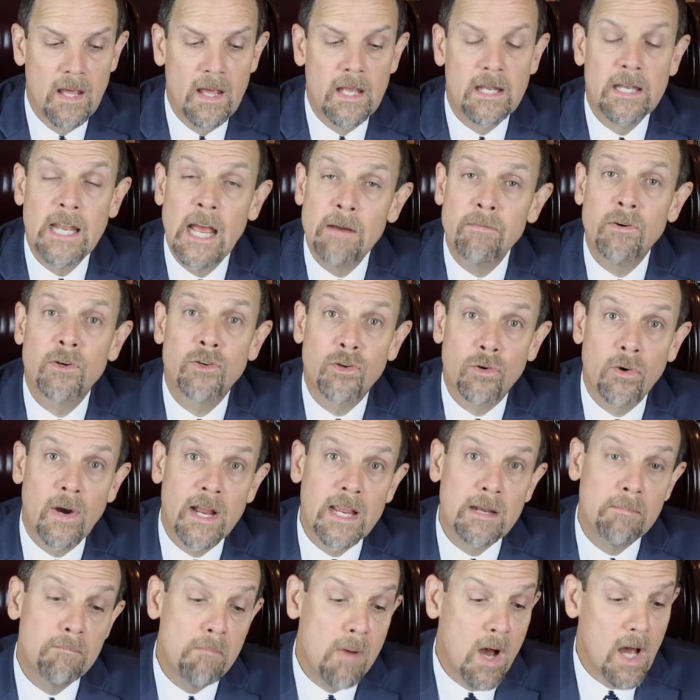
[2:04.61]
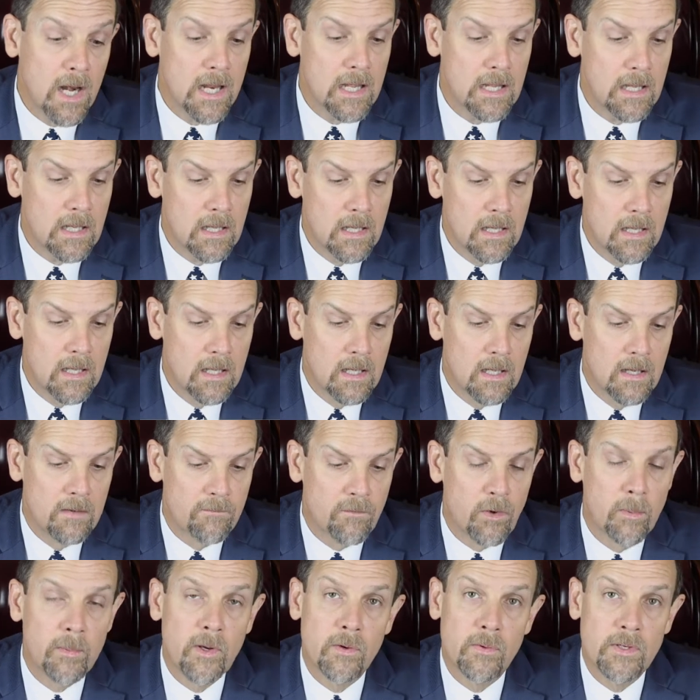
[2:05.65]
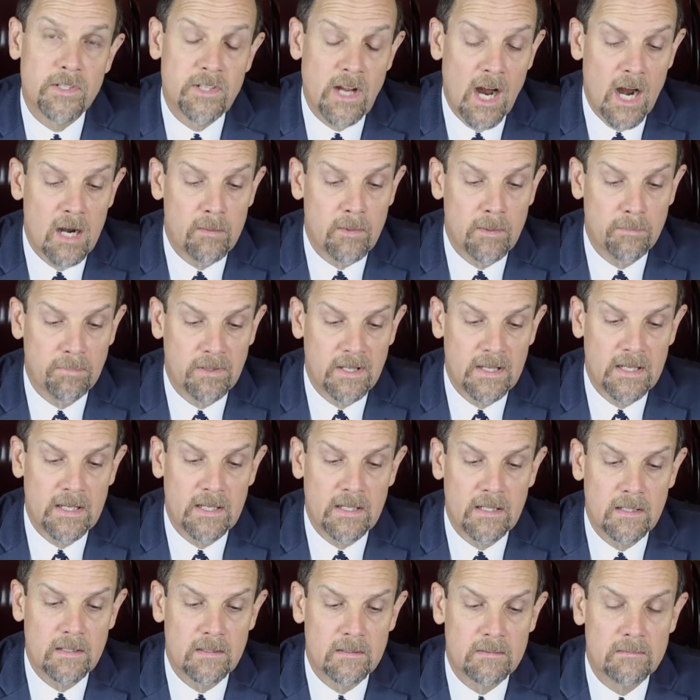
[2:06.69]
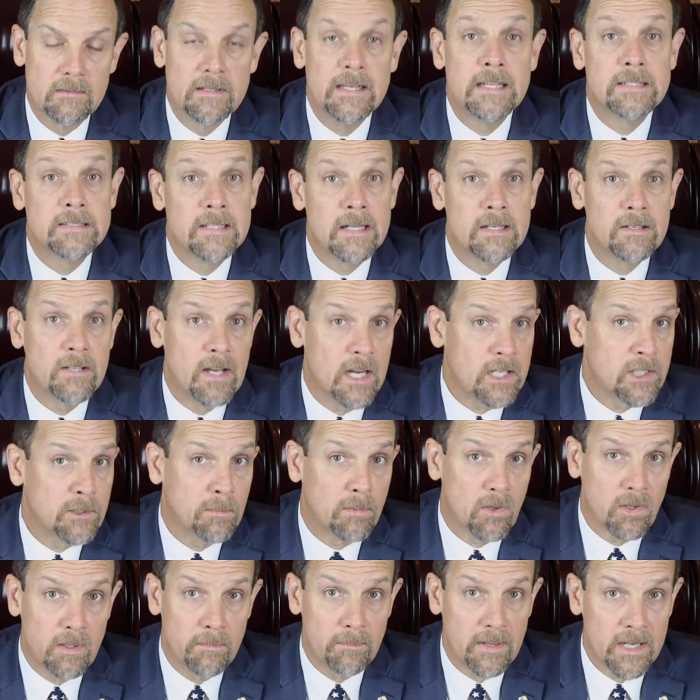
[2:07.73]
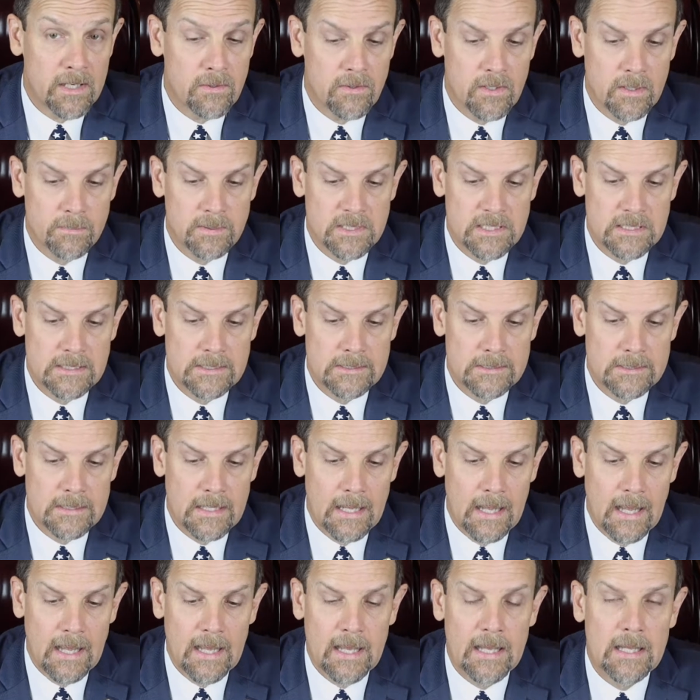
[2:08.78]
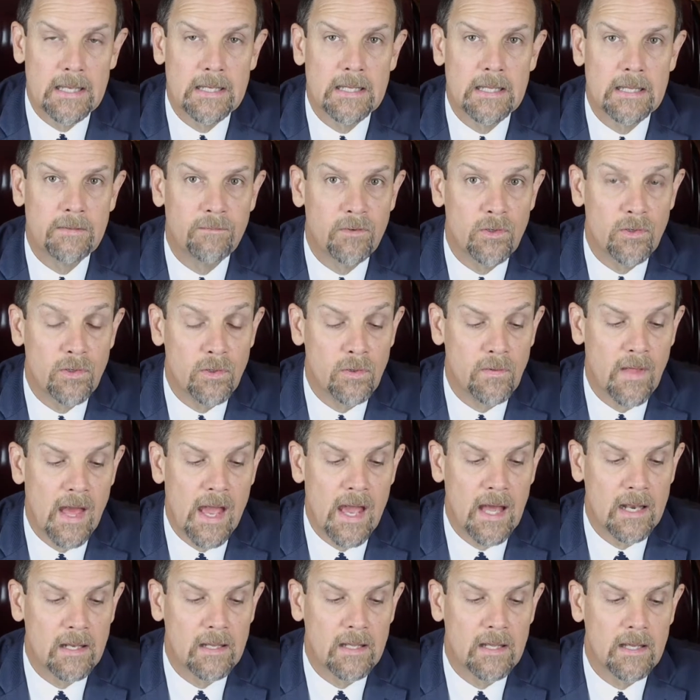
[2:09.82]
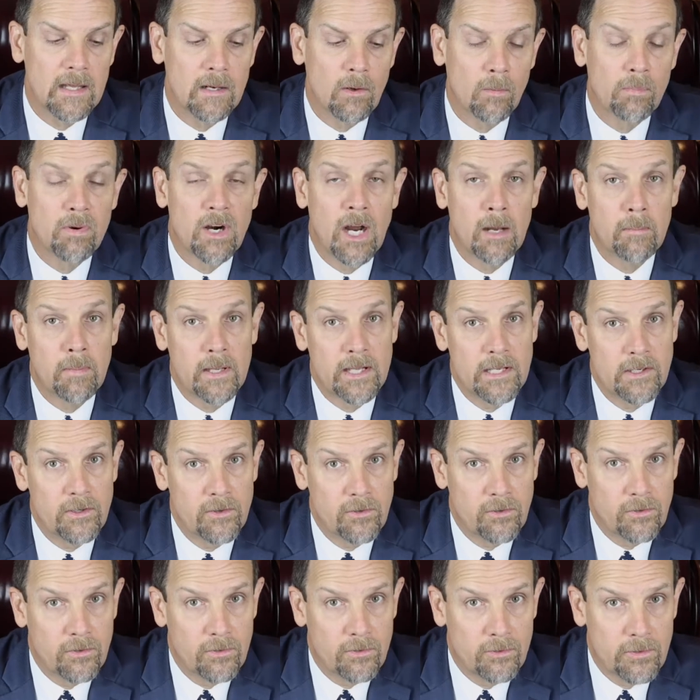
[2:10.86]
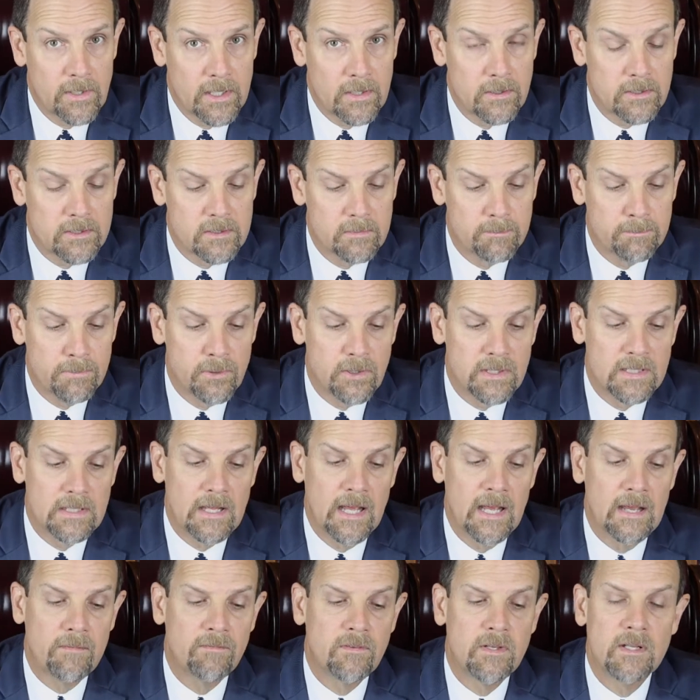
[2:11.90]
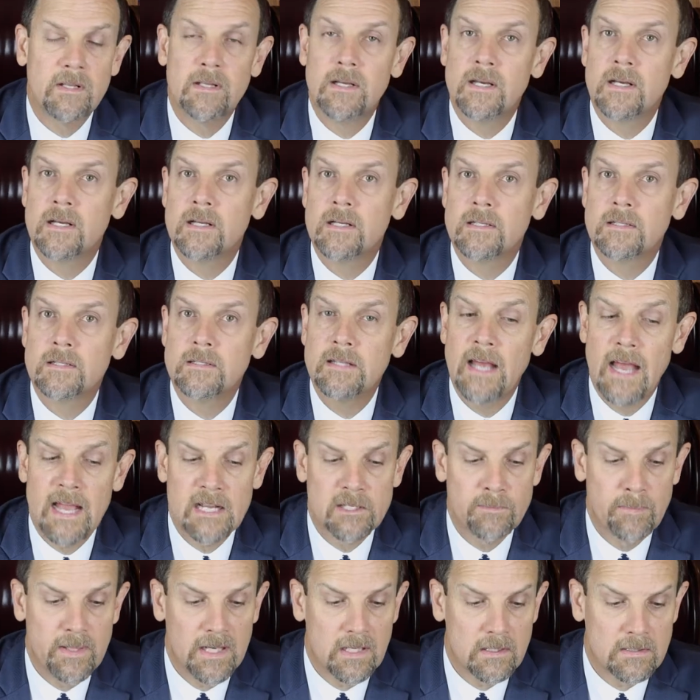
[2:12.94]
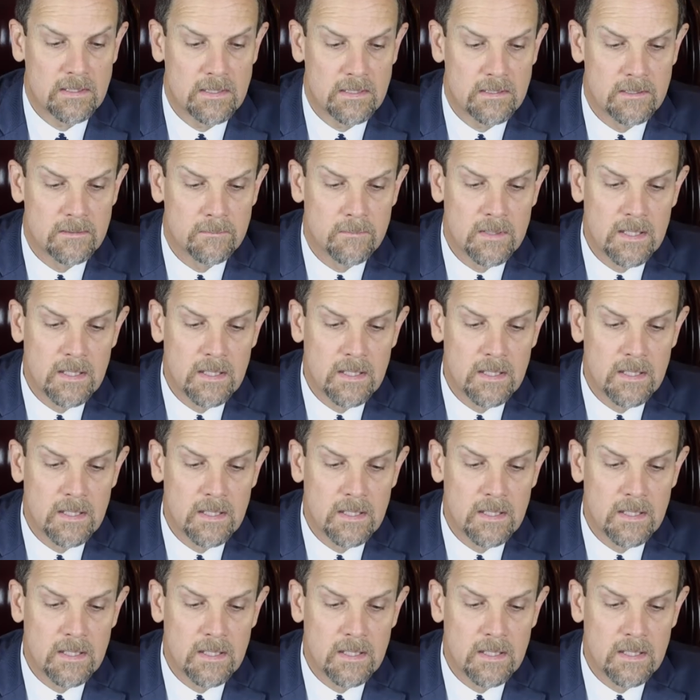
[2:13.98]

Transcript: Never drain money from your retirement plan. It's untouchable in bankruptcy, and if you do that, it'll probably trigger some pretty hefty tax penalties.